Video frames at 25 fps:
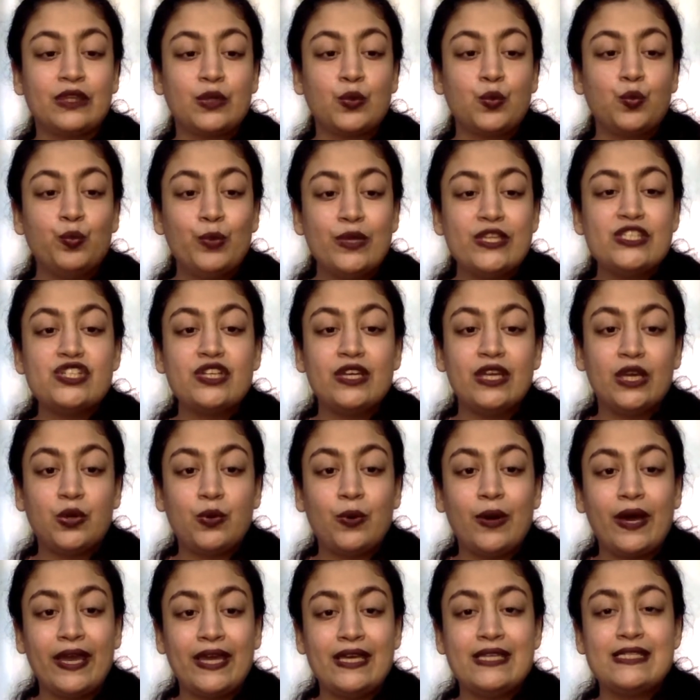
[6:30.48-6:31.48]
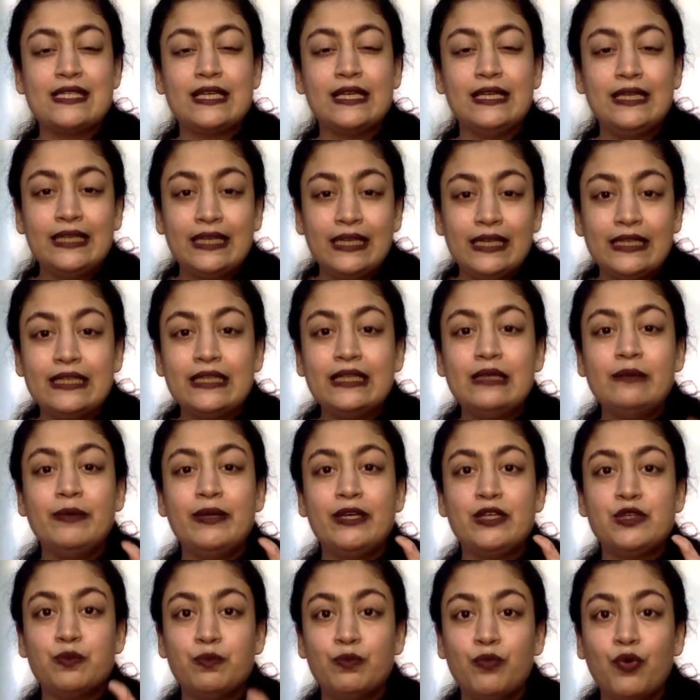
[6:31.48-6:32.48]
which requires a little
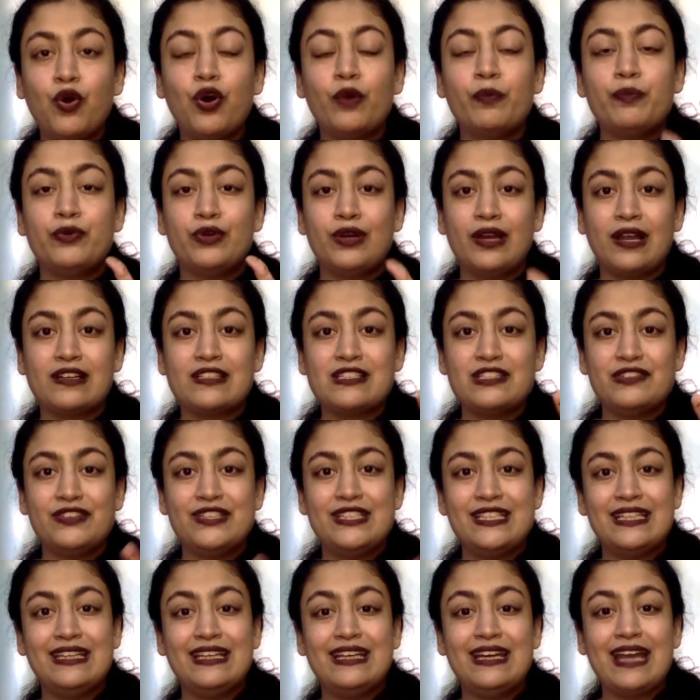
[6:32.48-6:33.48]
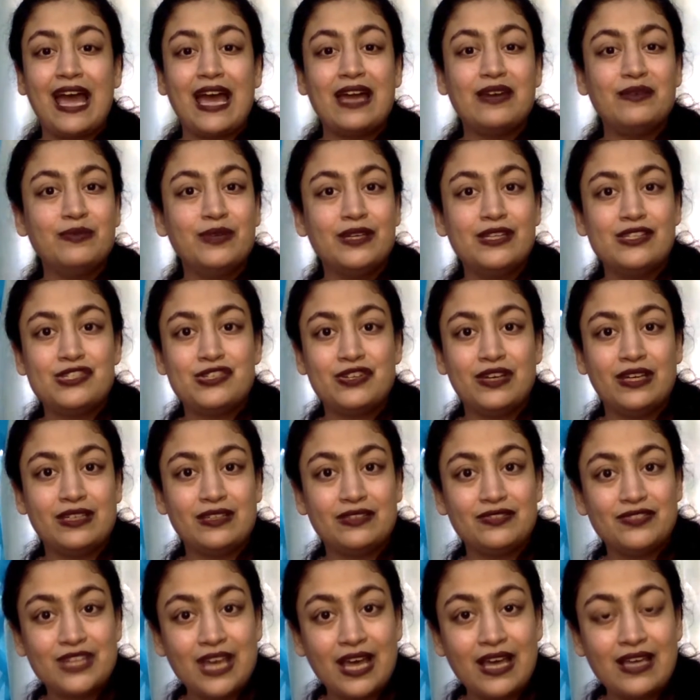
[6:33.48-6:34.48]
bit more productivity than
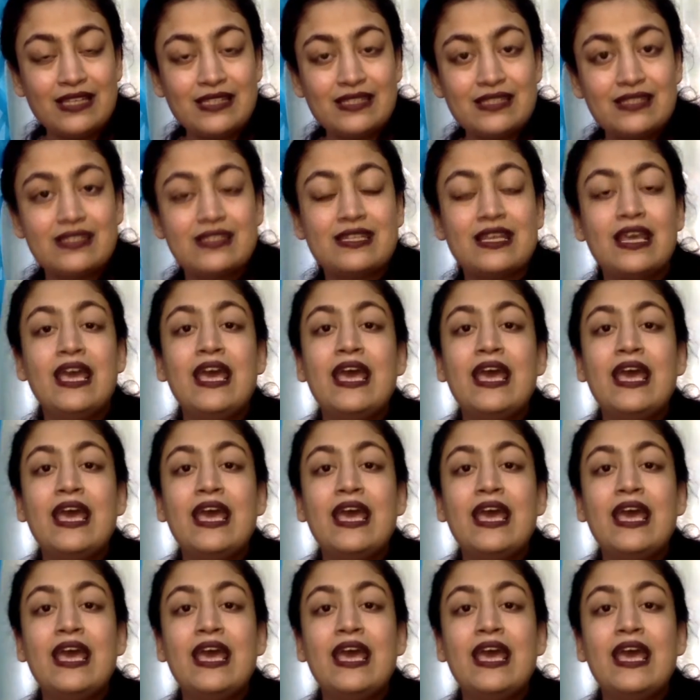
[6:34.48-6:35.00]
administrative tasks,